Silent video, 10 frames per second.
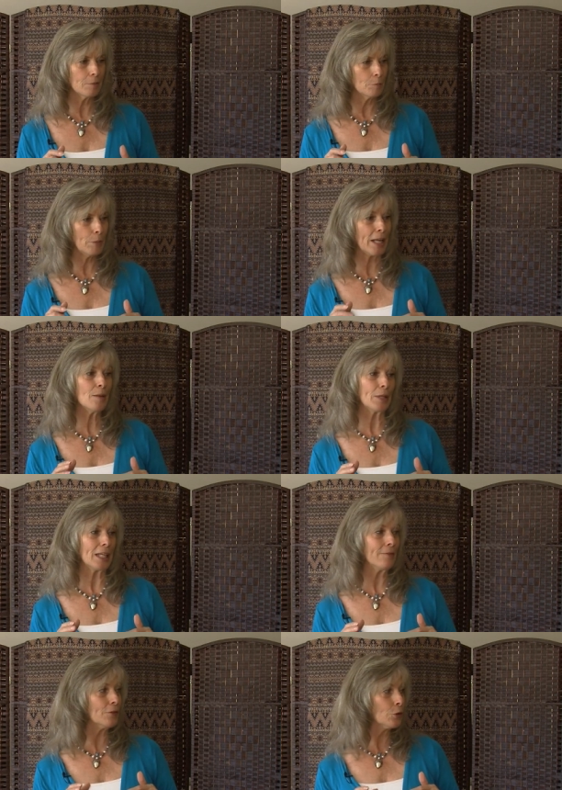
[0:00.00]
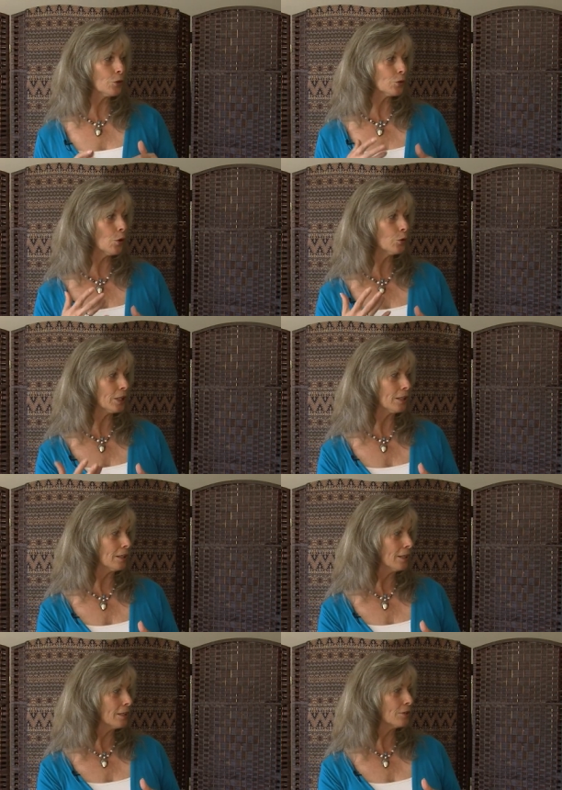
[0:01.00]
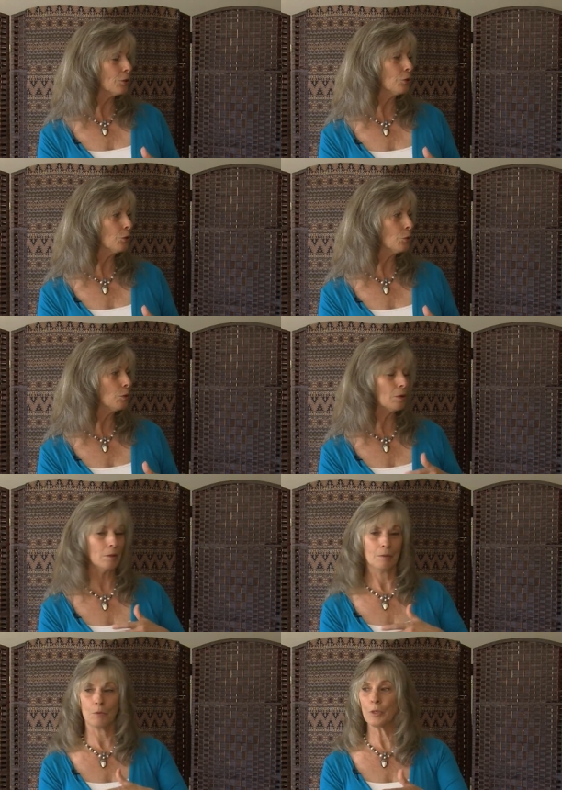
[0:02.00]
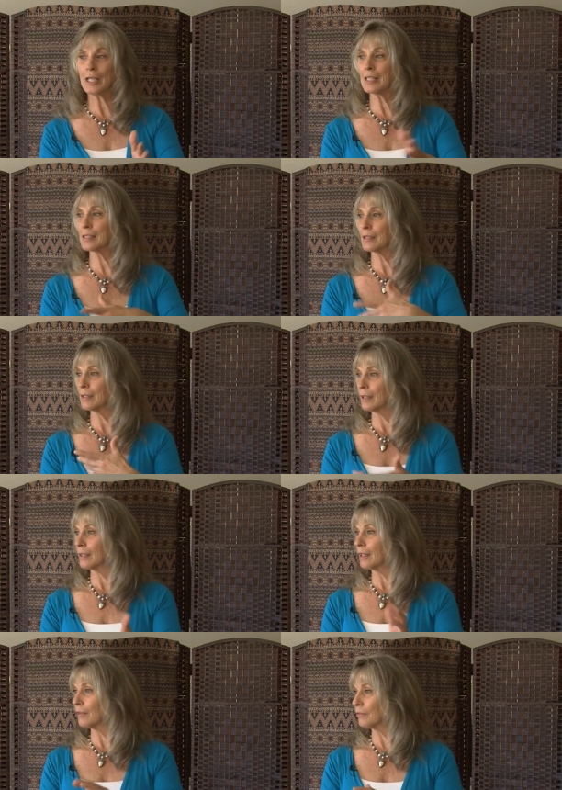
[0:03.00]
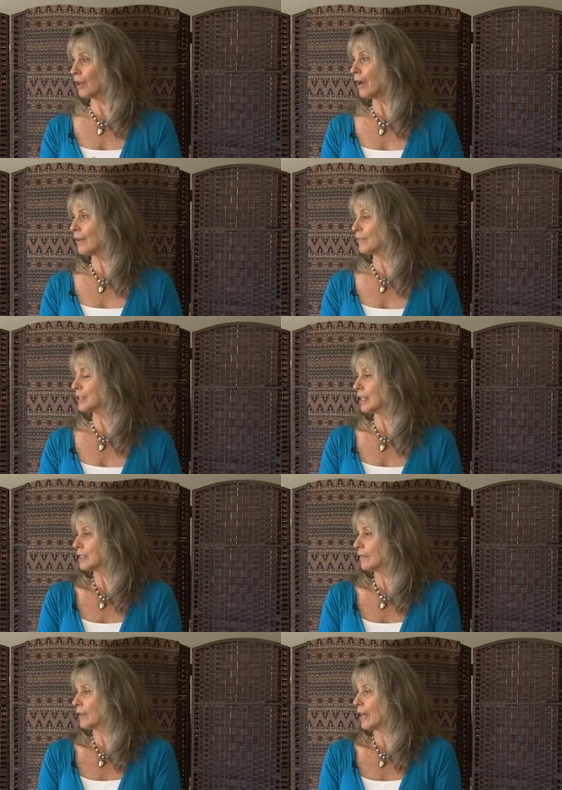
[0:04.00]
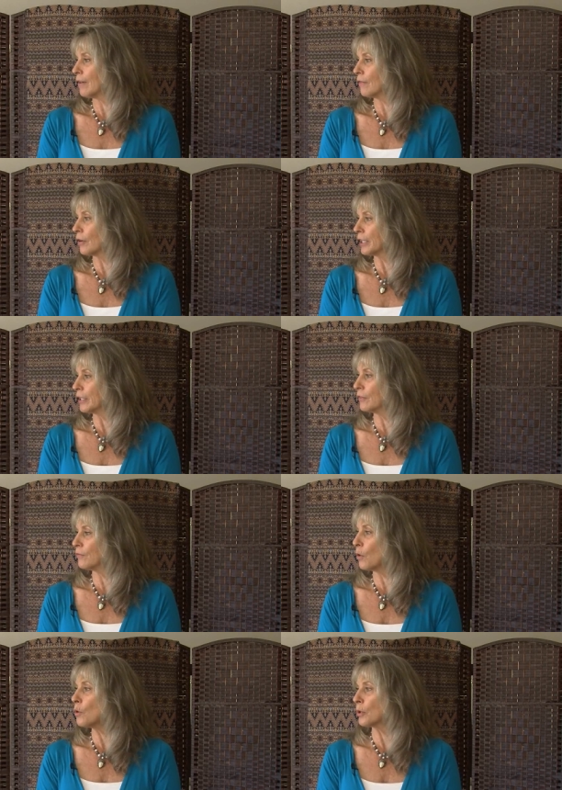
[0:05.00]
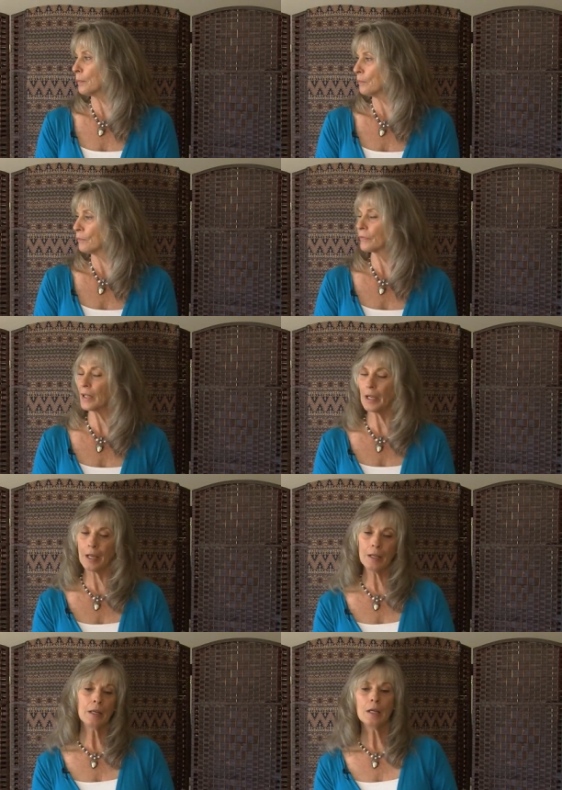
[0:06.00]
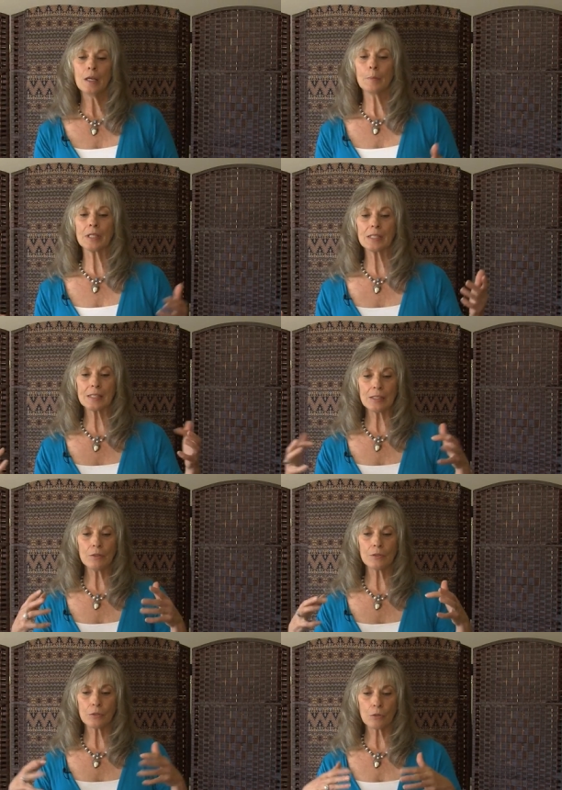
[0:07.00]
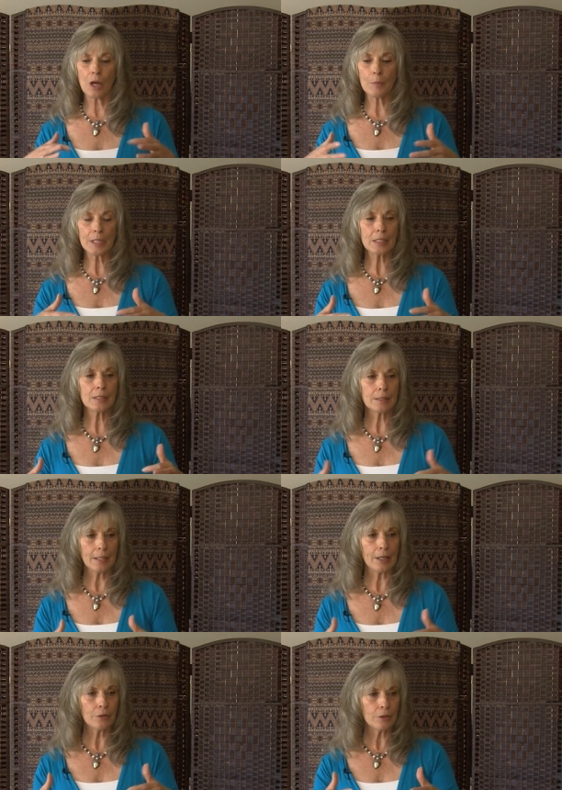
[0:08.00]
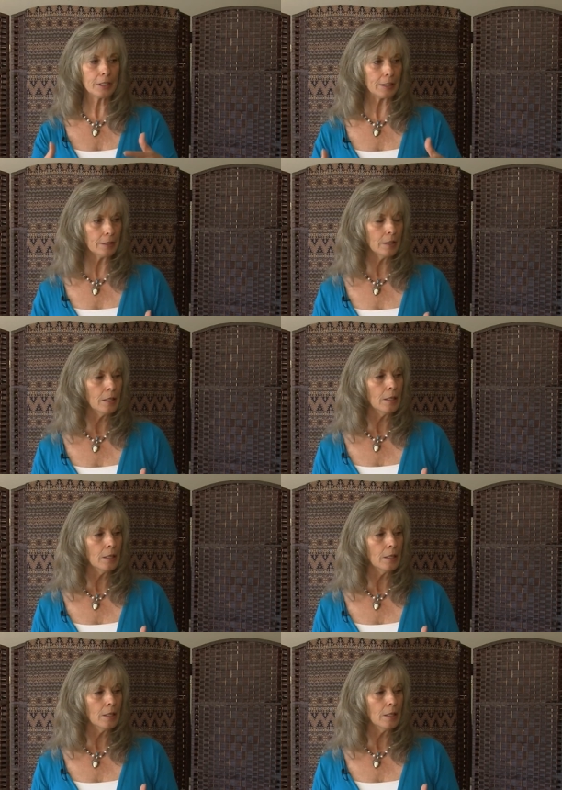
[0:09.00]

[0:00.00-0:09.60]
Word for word: baby, even though it's only two weeks of life. It doesn't even have hardly any form, okay? But it's still, the trauma gets anchored in,